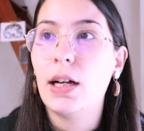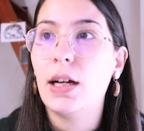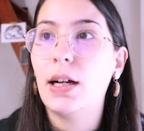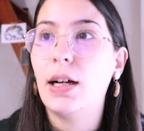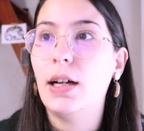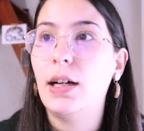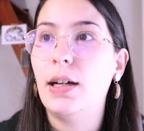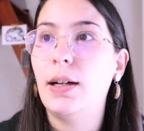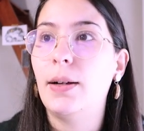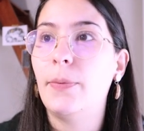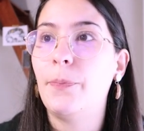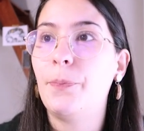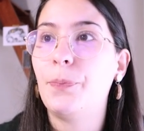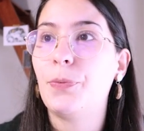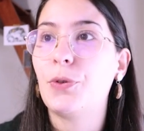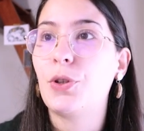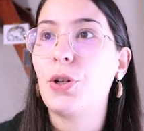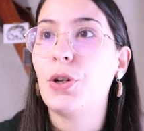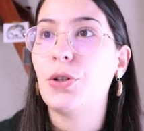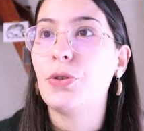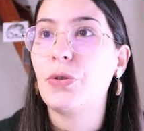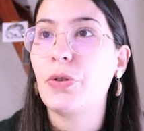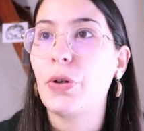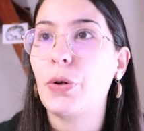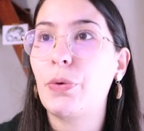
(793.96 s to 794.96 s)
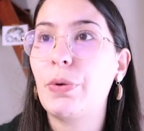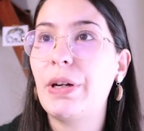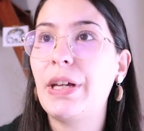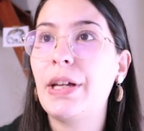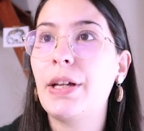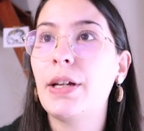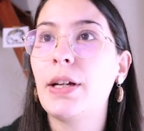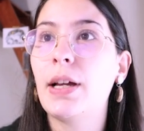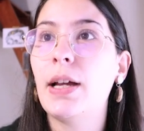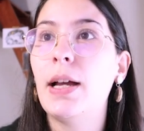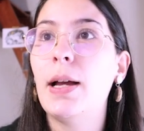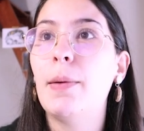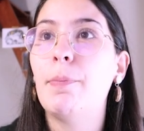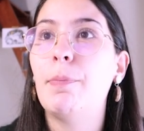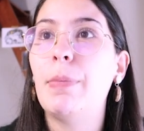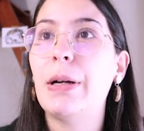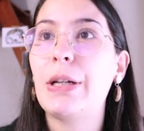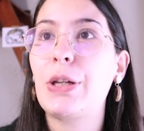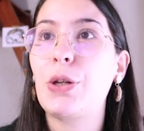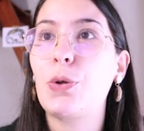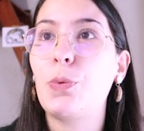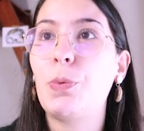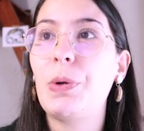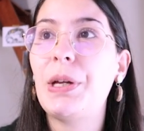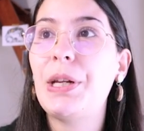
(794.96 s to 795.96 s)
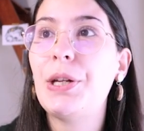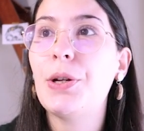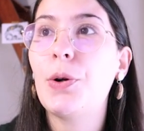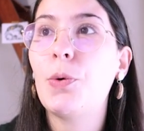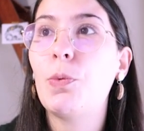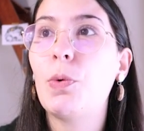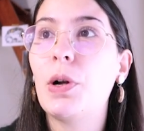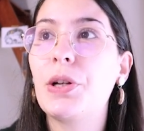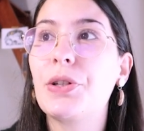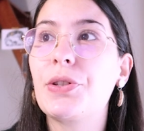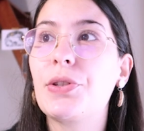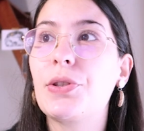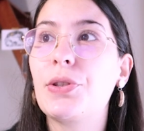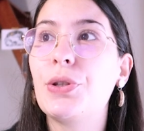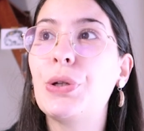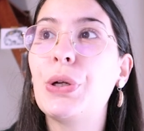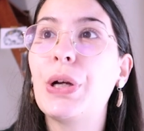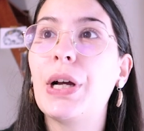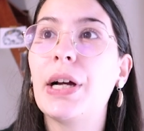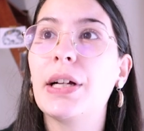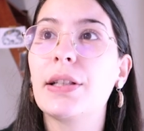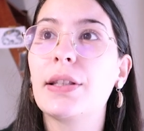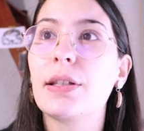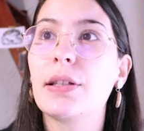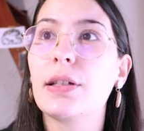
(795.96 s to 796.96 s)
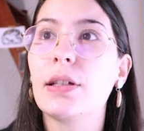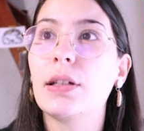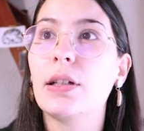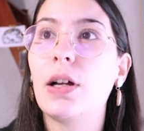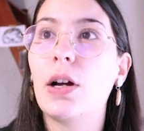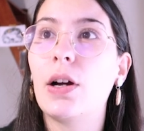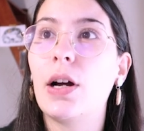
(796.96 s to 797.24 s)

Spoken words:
contouring, but we don't want to cut